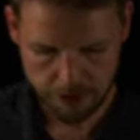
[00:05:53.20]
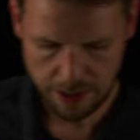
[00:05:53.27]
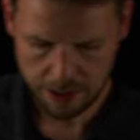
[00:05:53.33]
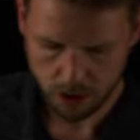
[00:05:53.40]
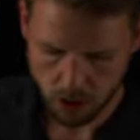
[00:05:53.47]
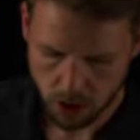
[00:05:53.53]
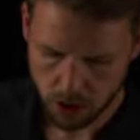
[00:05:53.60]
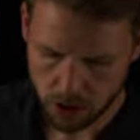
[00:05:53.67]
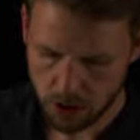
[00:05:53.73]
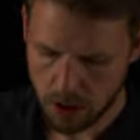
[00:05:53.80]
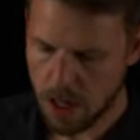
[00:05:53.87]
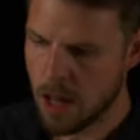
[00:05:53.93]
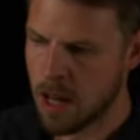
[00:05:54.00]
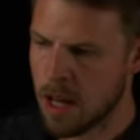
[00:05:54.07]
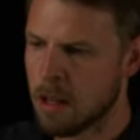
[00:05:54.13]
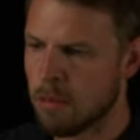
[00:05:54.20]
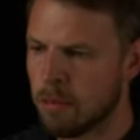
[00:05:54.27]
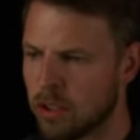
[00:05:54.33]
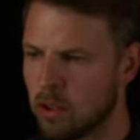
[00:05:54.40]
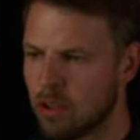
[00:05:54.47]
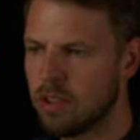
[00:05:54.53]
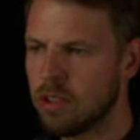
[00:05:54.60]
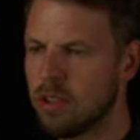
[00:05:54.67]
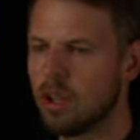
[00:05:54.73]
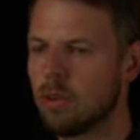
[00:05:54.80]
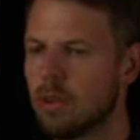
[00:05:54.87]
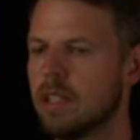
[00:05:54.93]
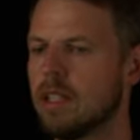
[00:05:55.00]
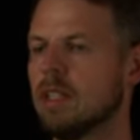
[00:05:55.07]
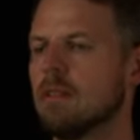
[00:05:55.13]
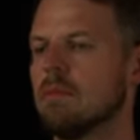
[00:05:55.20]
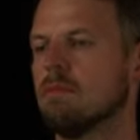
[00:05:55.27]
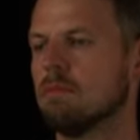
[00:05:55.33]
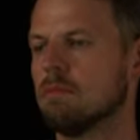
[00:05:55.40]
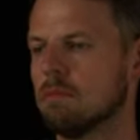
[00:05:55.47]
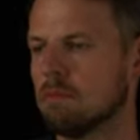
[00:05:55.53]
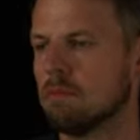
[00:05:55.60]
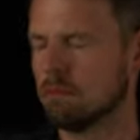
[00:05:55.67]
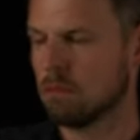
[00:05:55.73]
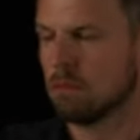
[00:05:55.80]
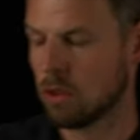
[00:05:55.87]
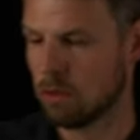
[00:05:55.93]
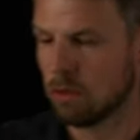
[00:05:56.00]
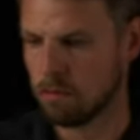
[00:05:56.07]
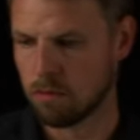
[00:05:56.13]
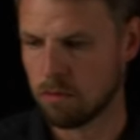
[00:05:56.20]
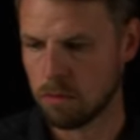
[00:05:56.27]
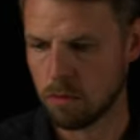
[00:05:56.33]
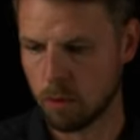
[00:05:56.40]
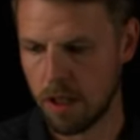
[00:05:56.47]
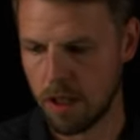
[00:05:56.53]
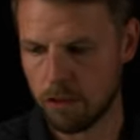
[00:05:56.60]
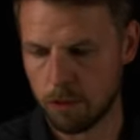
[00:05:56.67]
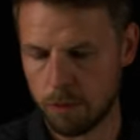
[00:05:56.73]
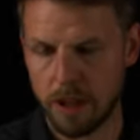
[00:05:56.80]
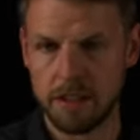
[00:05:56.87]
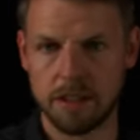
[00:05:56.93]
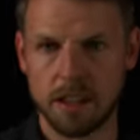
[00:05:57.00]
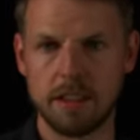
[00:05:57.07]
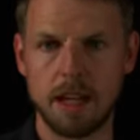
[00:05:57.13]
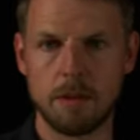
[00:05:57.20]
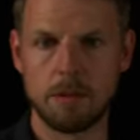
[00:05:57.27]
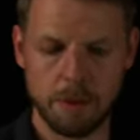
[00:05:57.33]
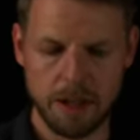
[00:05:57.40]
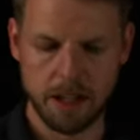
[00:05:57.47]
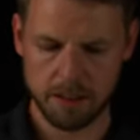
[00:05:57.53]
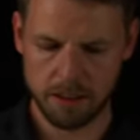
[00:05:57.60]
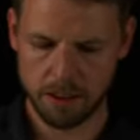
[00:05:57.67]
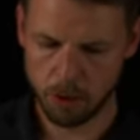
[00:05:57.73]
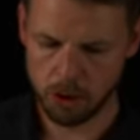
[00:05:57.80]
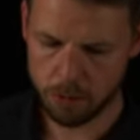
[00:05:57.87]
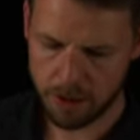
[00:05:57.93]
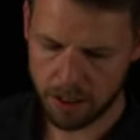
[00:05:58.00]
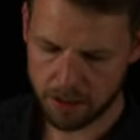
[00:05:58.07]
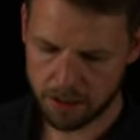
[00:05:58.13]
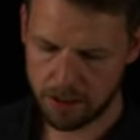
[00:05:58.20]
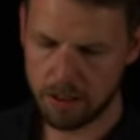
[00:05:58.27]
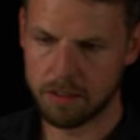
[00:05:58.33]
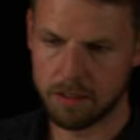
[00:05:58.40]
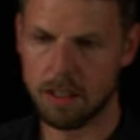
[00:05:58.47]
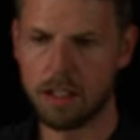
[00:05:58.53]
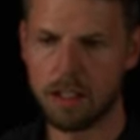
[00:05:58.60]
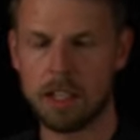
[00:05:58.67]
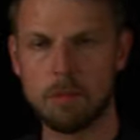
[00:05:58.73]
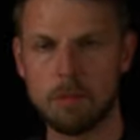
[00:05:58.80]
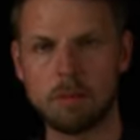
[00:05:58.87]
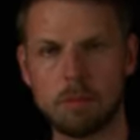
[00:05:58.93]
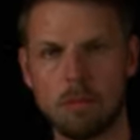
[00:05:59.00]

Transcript: later on. But you see already, you know, we have space and time dependency, which makes this a little bit more